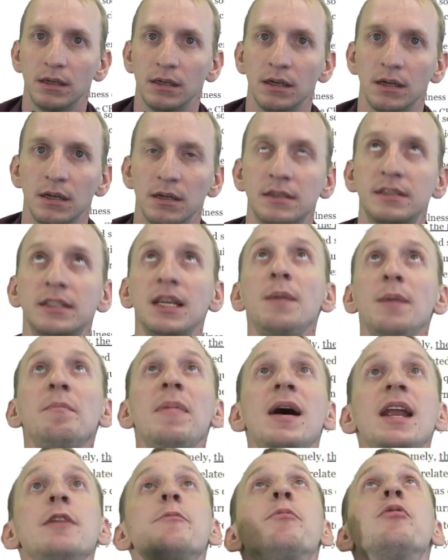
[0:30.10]

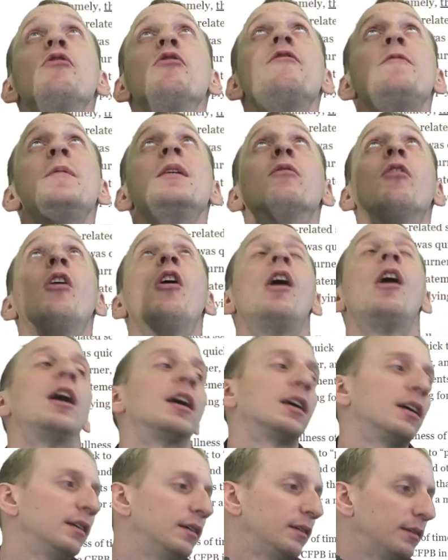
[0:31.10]
Somebody prove me wrong.
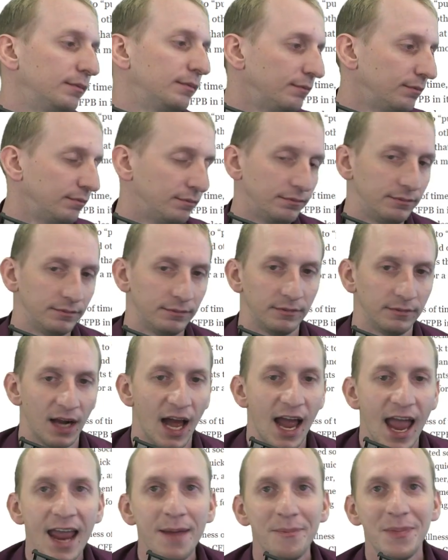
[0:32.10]
I
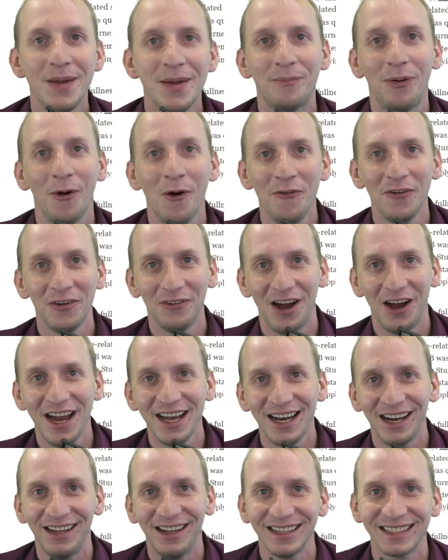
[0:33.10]
hate being proven
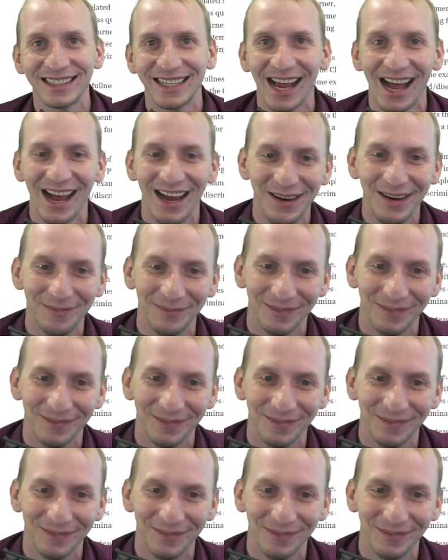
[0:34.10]
right all the time.